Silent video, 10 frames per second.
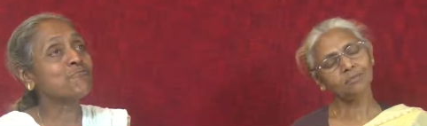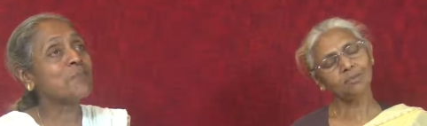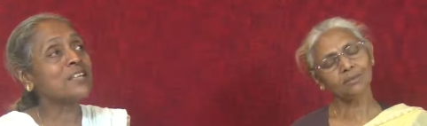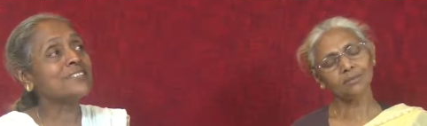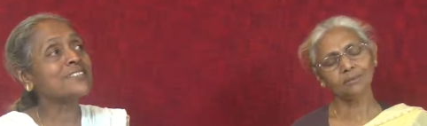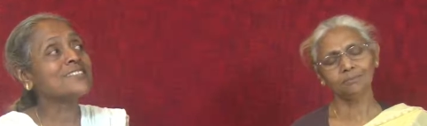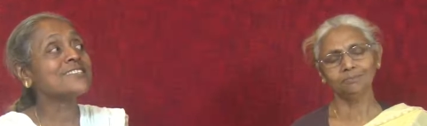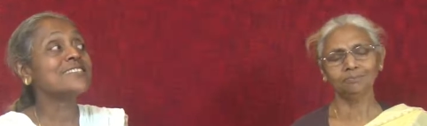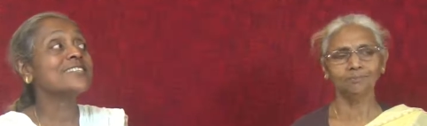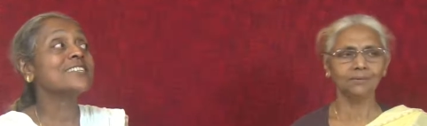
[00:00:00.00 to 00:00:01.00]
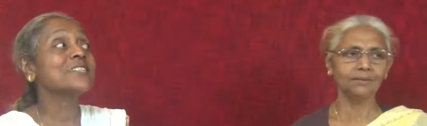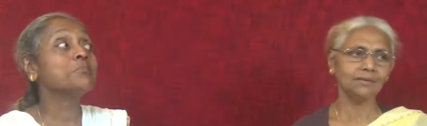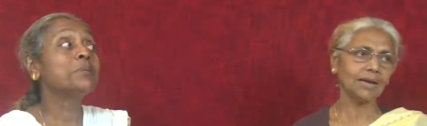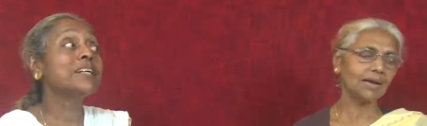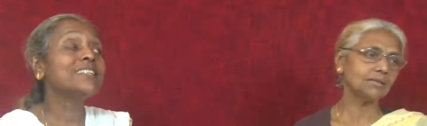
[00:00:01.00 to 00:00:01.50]
Speaker 1: mother's
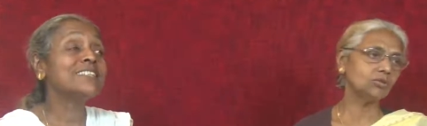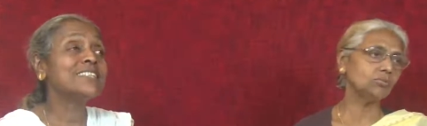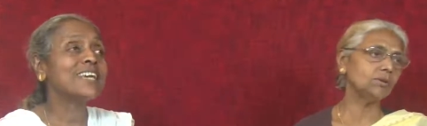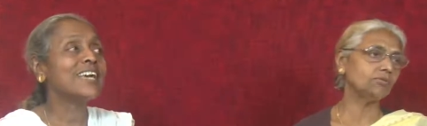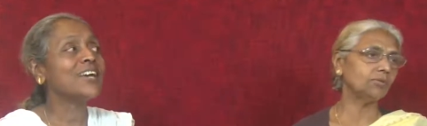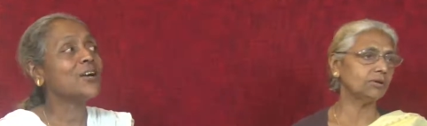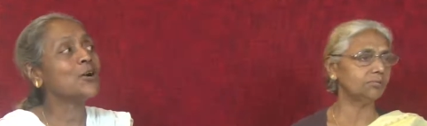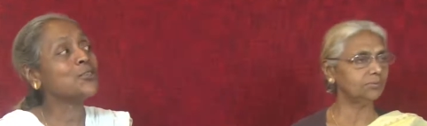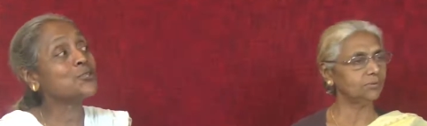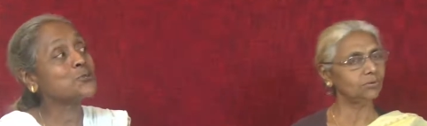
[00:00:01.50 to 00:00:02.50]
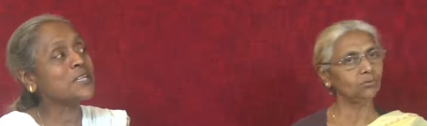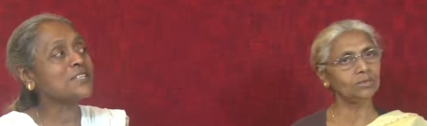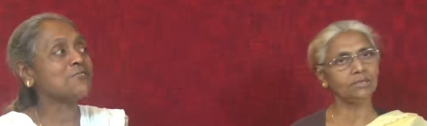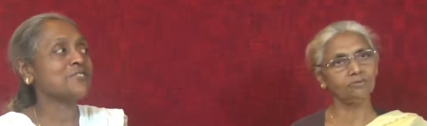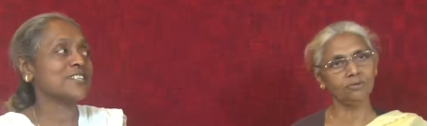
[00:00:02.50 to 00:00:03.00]
mother. birthday on the
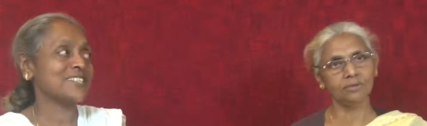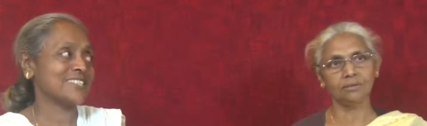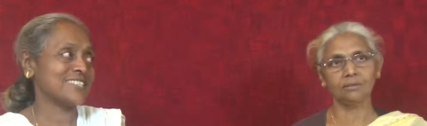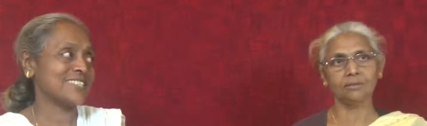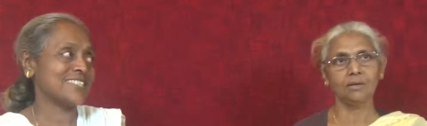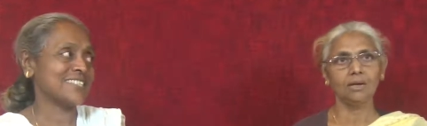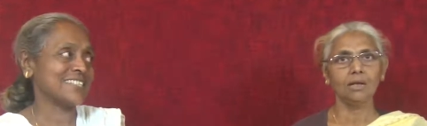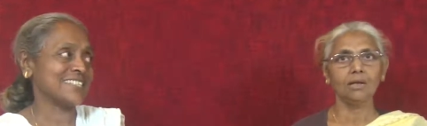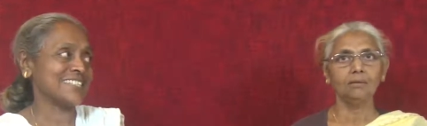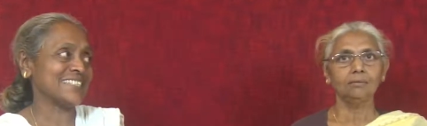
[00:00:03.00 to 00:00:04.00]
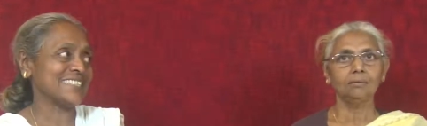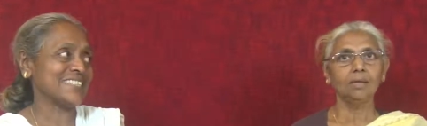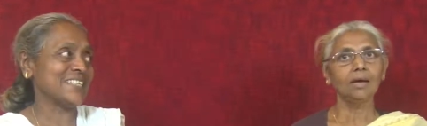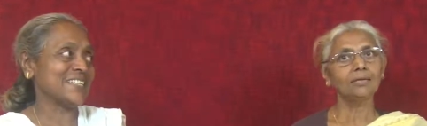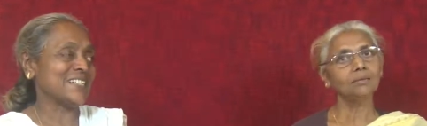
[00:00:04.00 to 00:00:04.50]
21st. 21st.
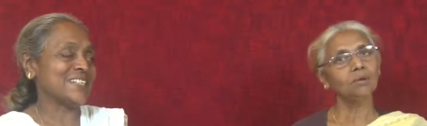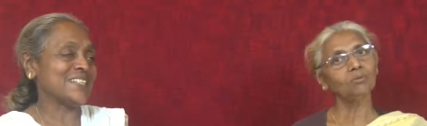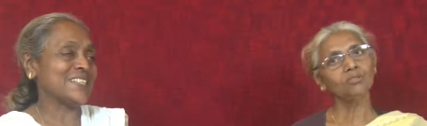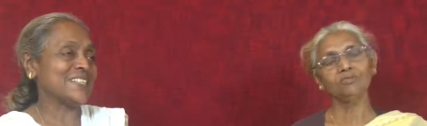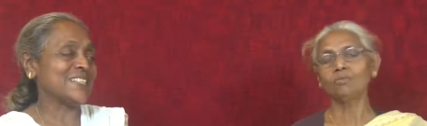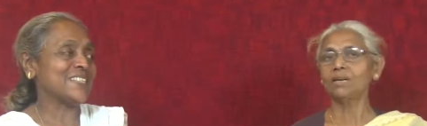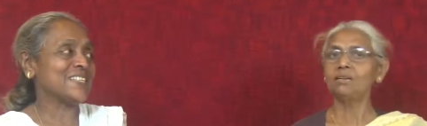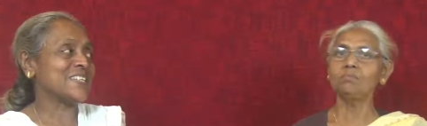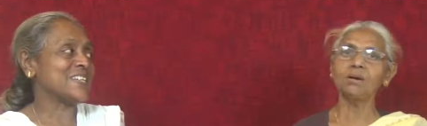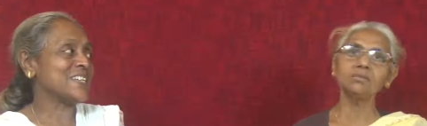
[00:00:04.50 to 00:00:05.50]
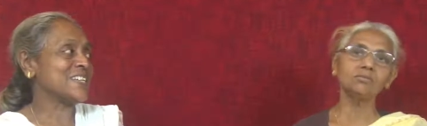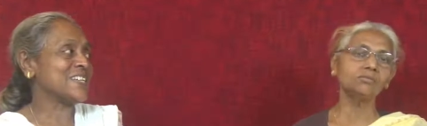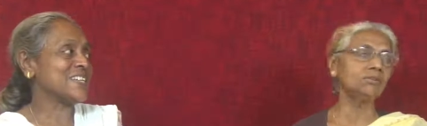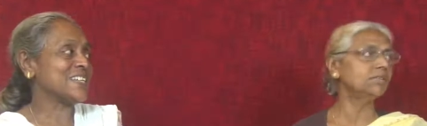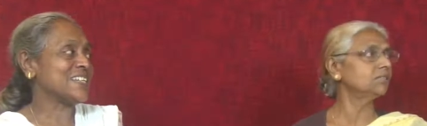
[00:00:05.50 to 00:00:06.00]
That amount of money
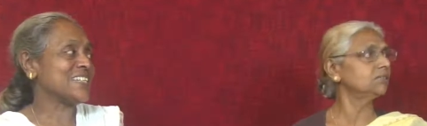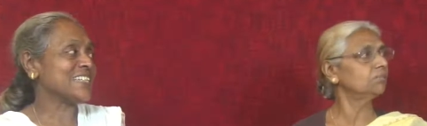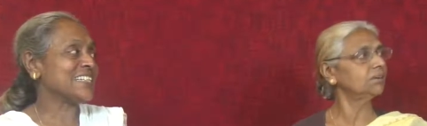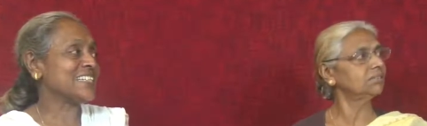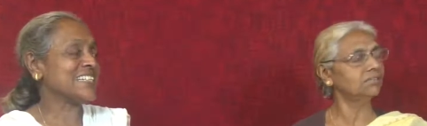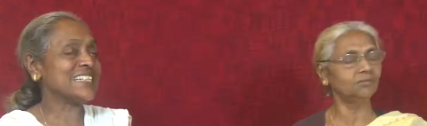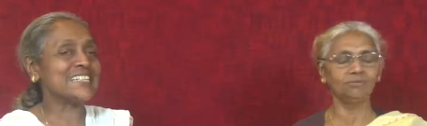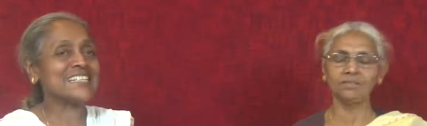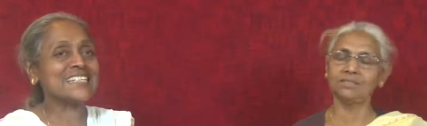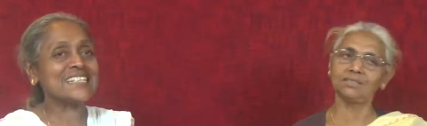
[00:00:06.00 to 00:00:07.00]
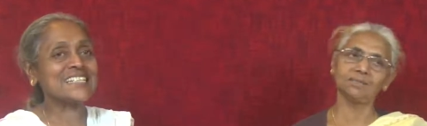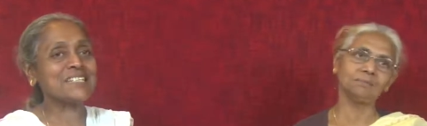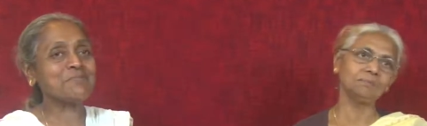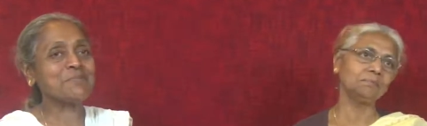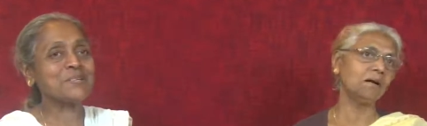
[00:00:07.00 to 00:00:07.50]
must reach the mother's feet.
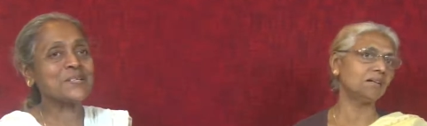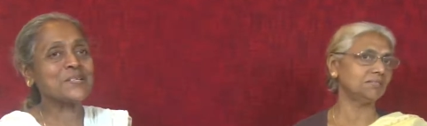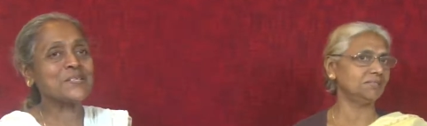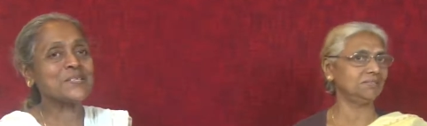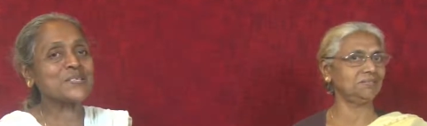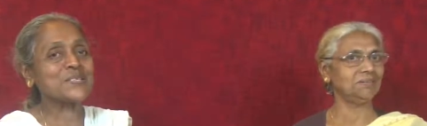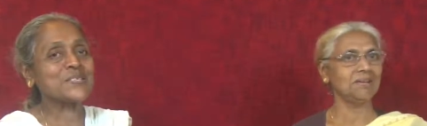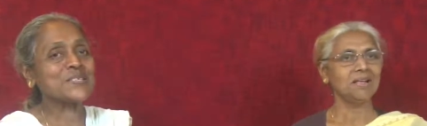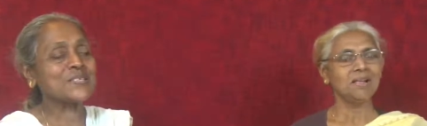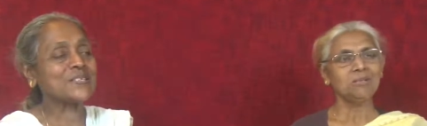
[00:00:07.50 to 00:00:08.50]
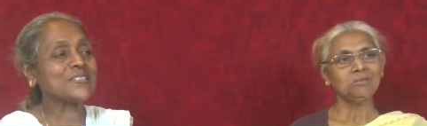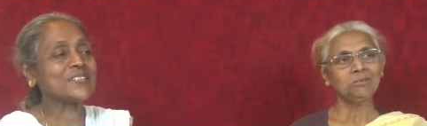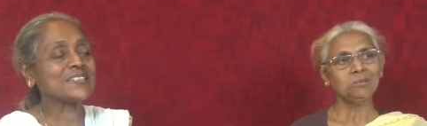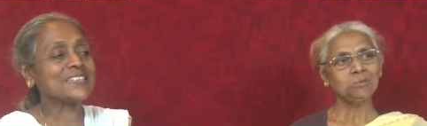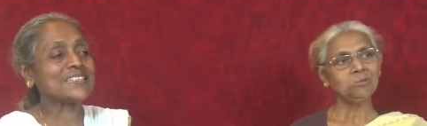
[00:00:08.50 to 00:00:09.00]
Must. Yes.
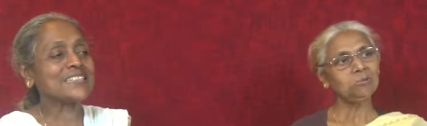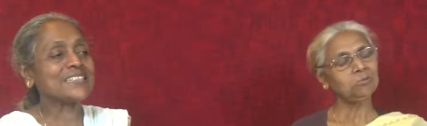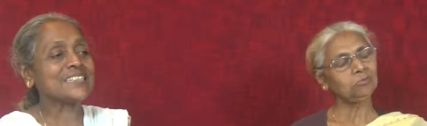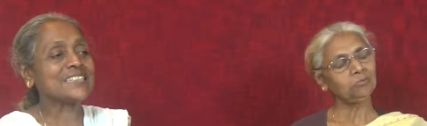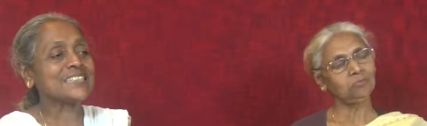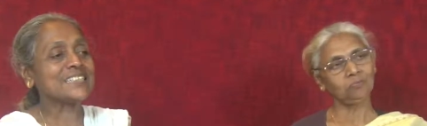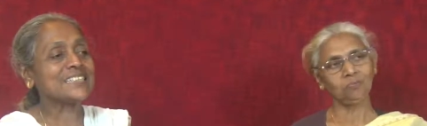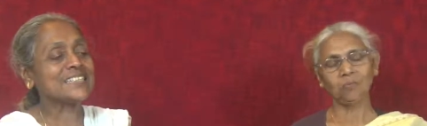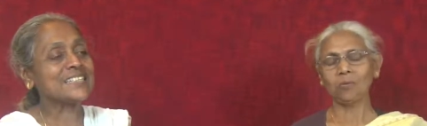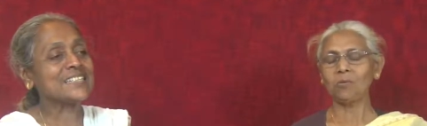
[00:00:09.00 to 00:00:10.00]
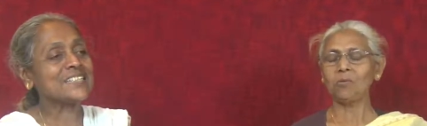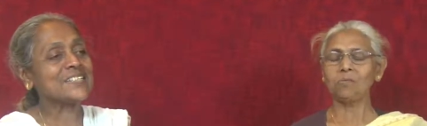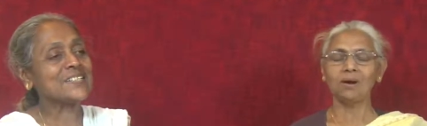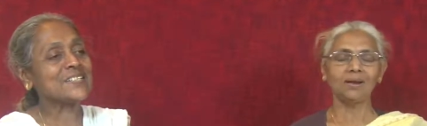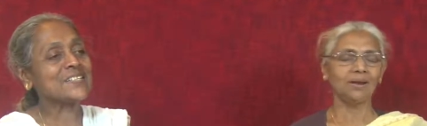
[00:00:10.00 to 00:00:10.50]
So, oh
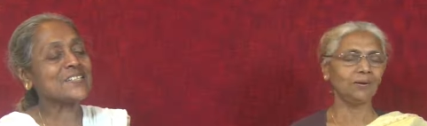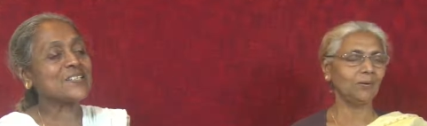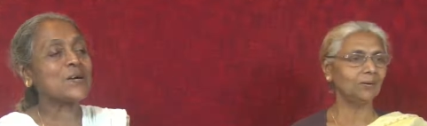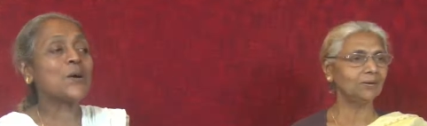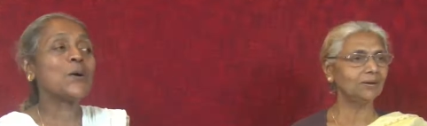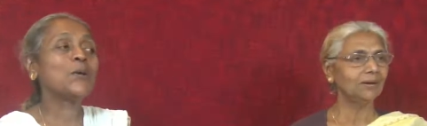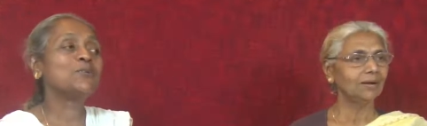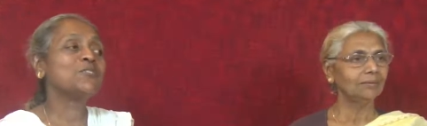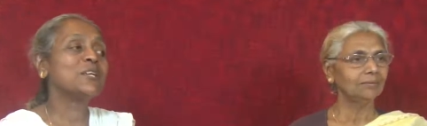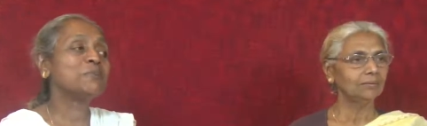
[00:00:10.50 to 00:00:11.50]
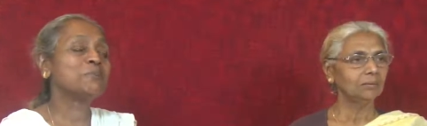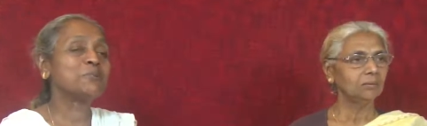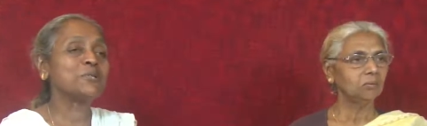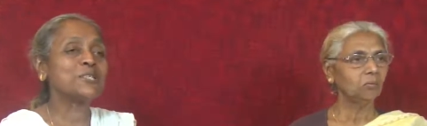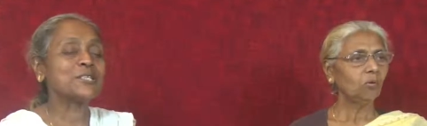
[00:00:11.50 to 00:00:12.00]
my God. All of them
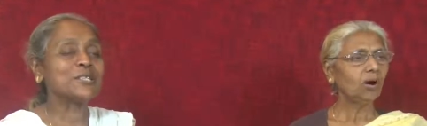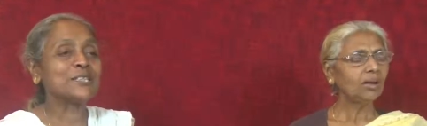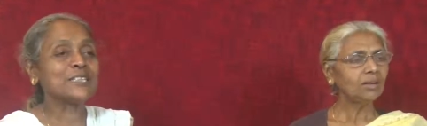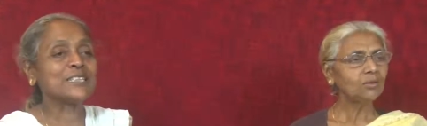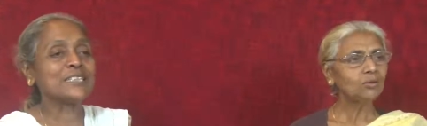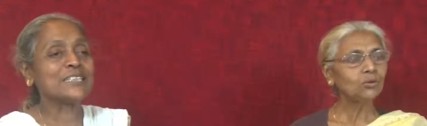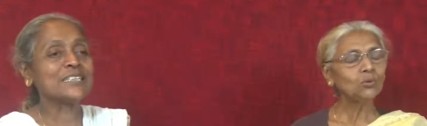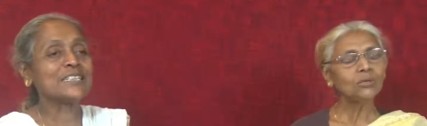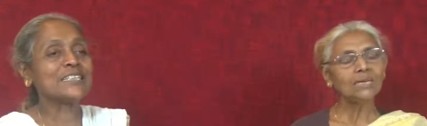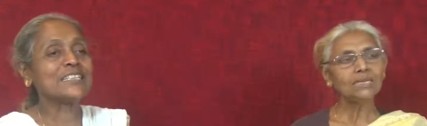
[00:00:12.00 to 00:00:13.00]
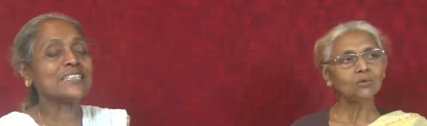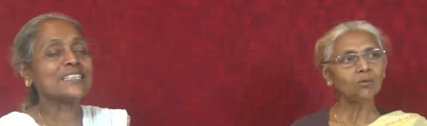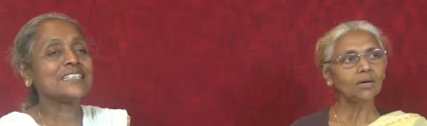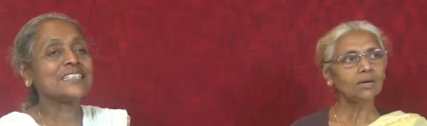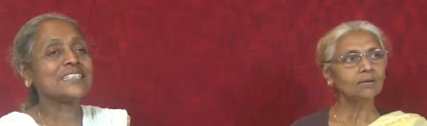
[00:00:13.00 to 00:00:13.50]
would. Why are you so late?
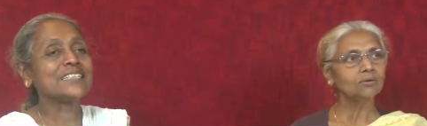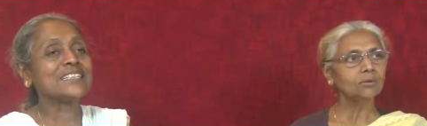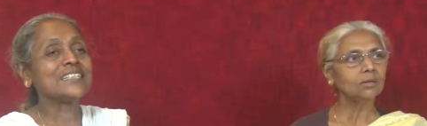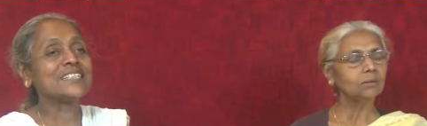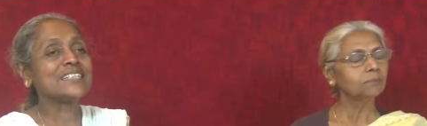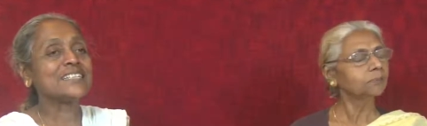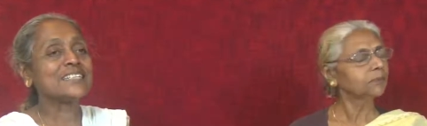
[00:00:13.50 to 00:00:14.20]
Why are you so late?